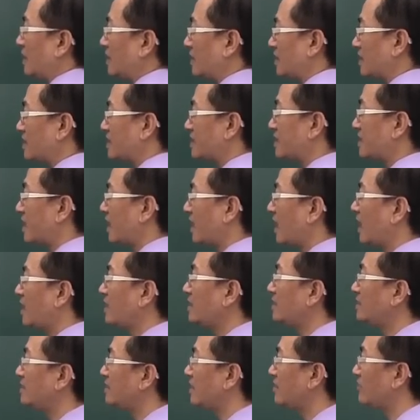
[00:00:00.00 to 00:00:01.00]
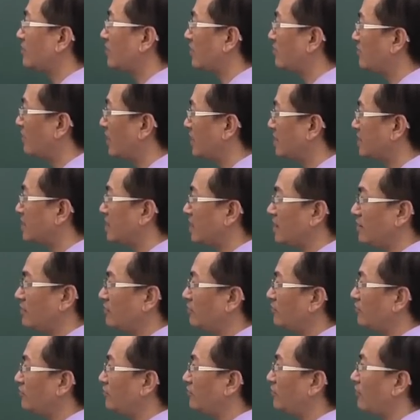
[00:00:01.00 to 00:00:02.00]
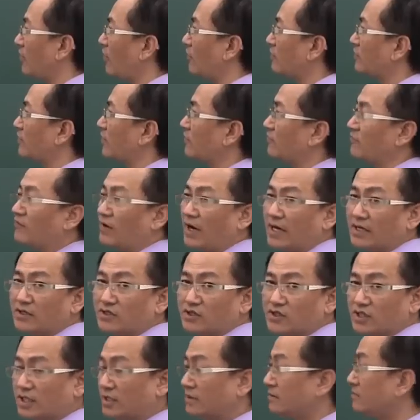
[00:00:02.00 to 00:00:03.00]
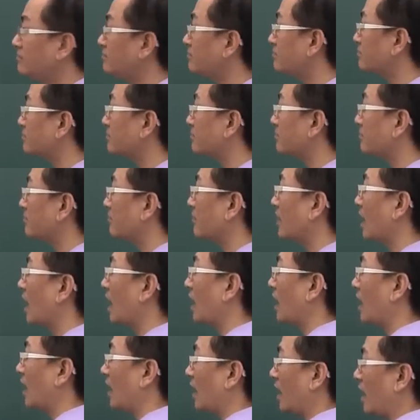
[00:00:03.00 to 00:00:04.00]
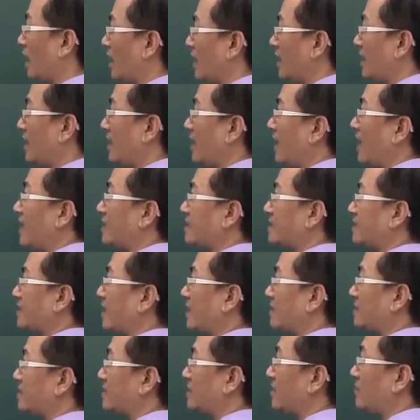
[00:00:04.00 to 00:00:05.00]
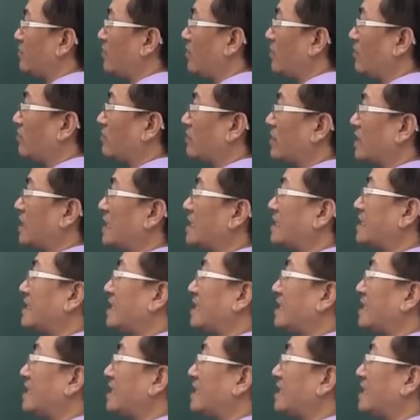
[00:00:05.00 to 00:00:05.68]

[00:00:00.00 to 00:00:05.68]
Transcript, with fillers: the second derivative of the function less than 0 is